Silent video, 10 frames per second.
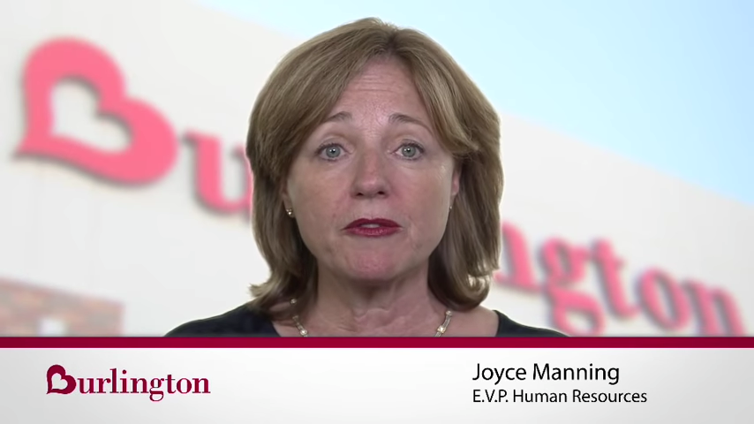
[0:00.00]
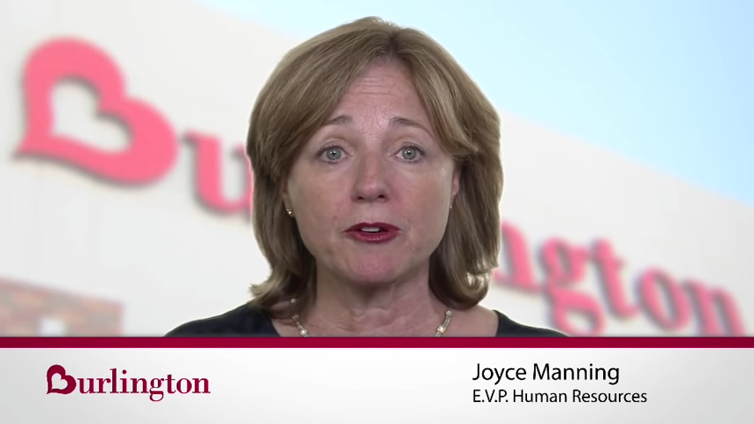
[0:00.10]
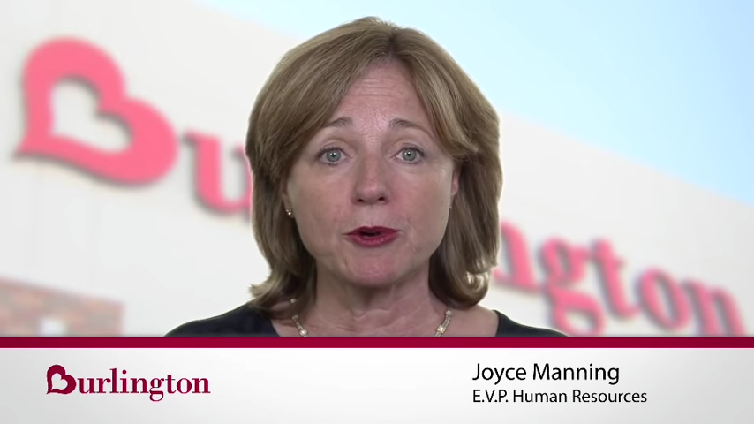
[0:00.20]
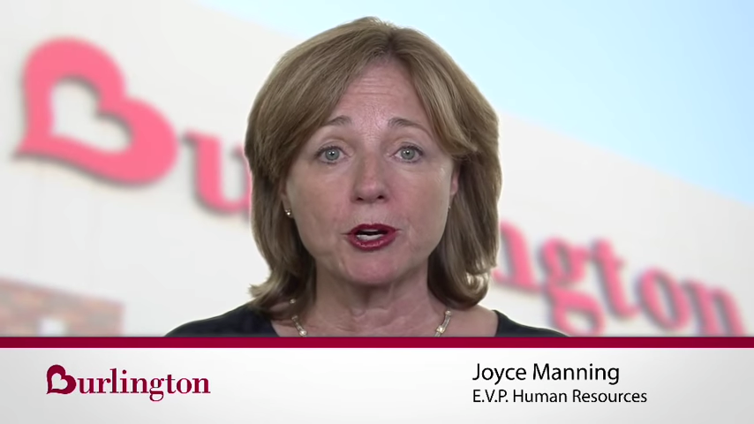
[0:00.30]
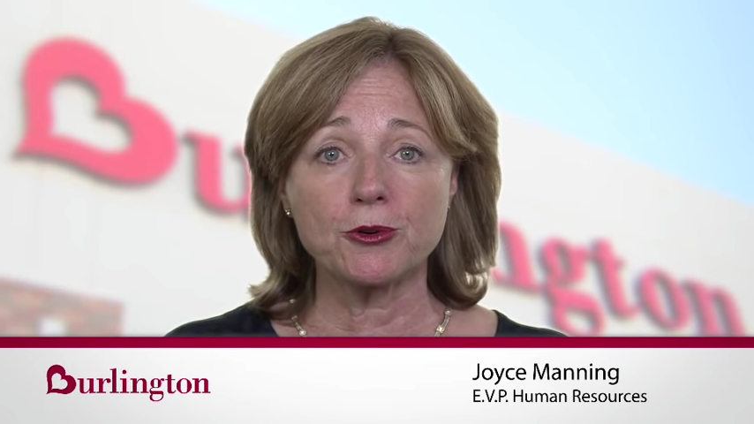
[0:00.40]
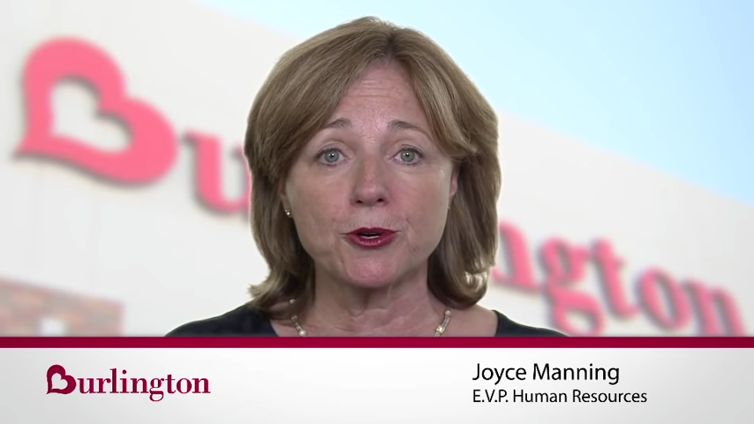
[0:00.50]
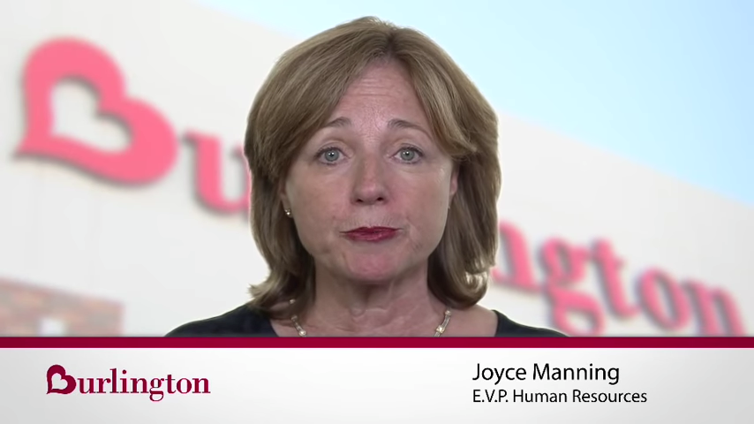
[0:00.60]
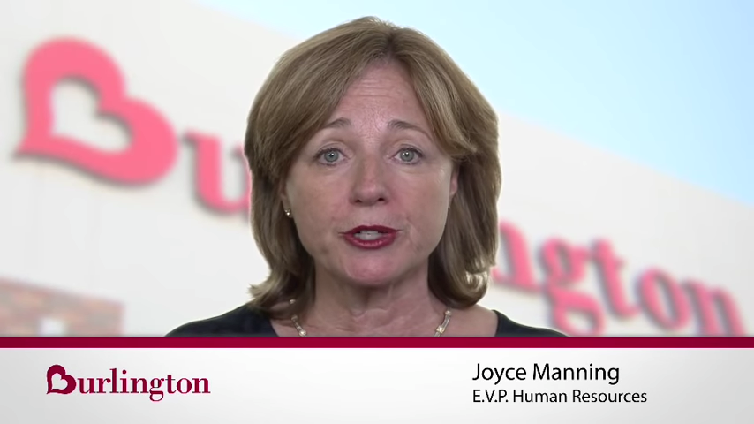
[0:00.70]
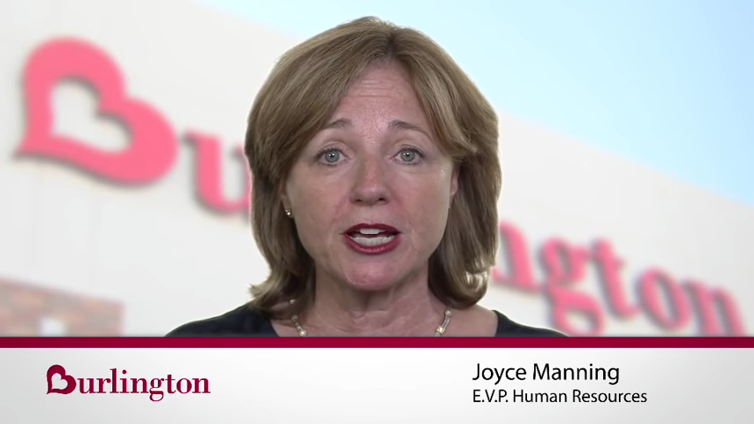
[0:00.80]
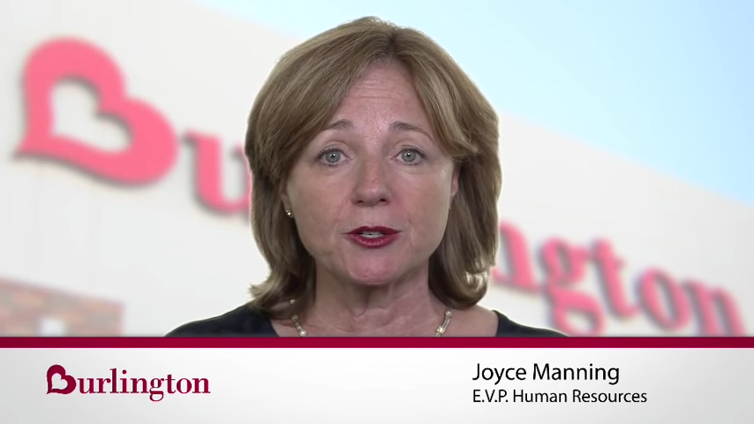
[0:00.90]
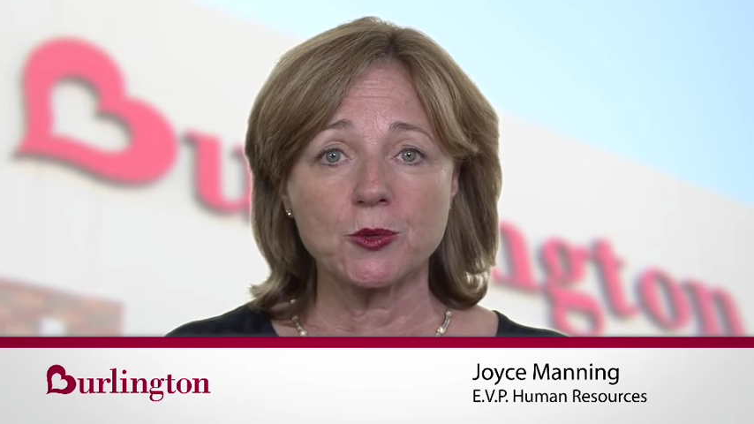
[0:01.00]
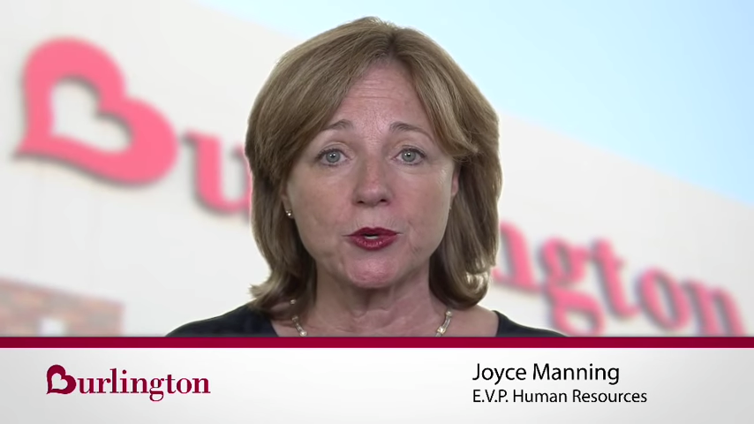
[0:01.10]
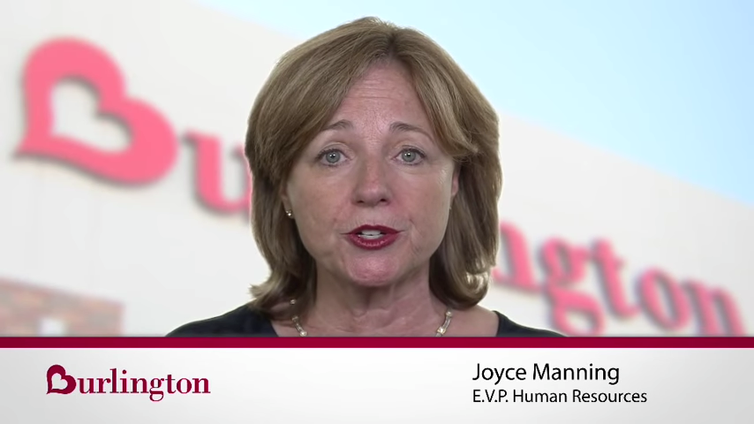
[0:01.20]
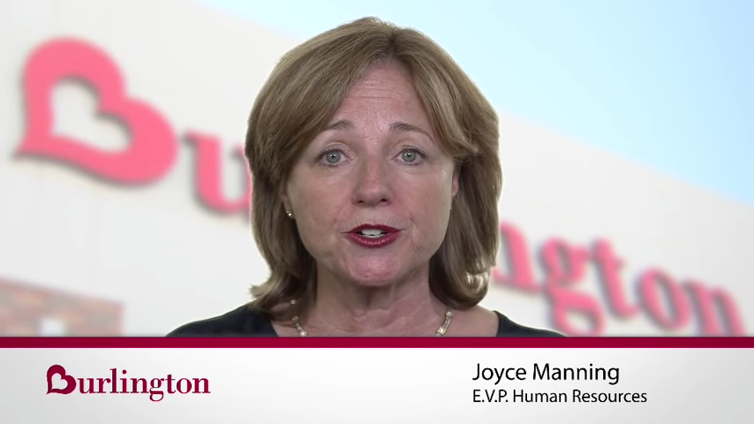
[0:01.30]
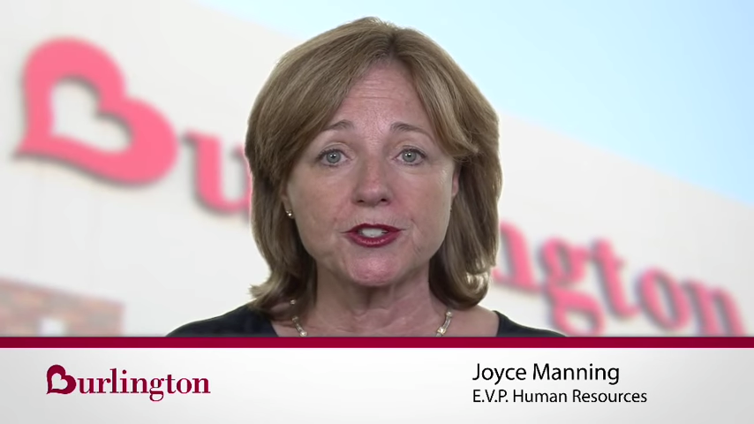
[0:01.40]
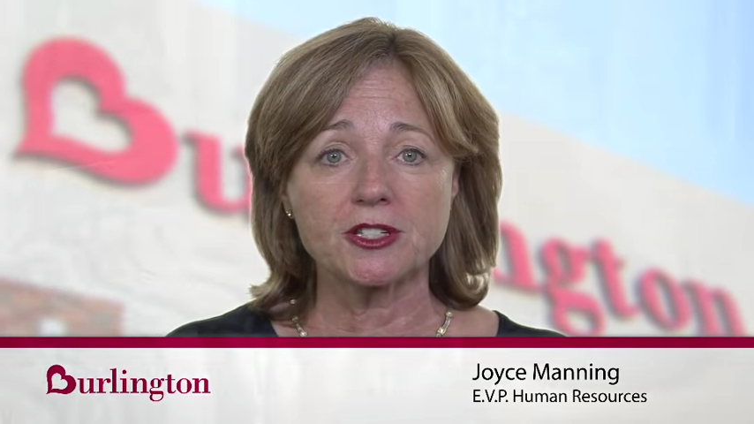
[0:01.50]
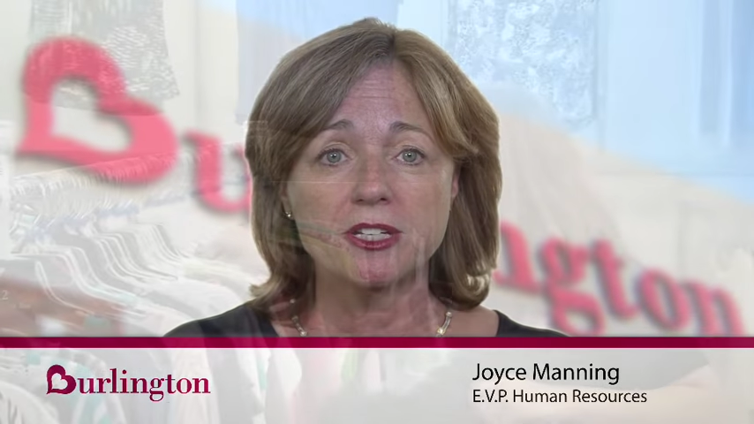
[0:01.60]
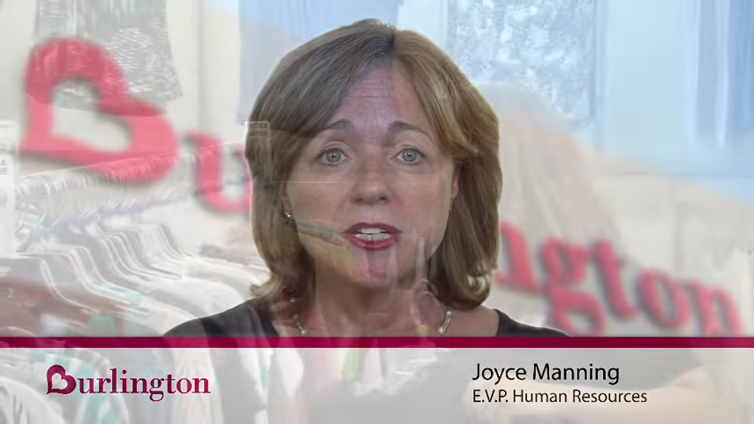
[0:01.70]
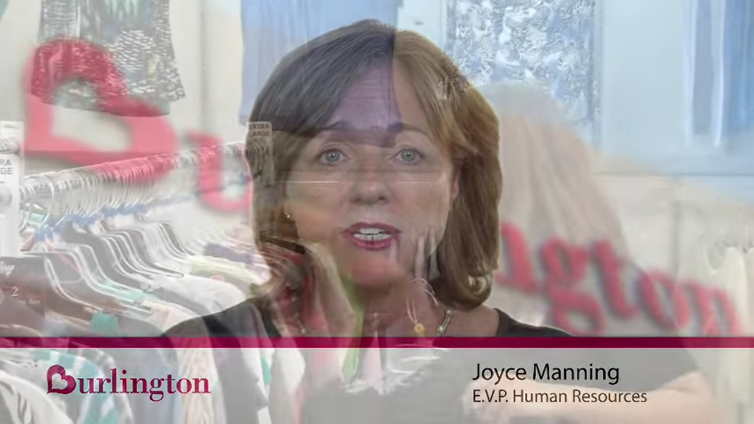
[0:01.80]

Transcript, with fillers: from our corporate headquarters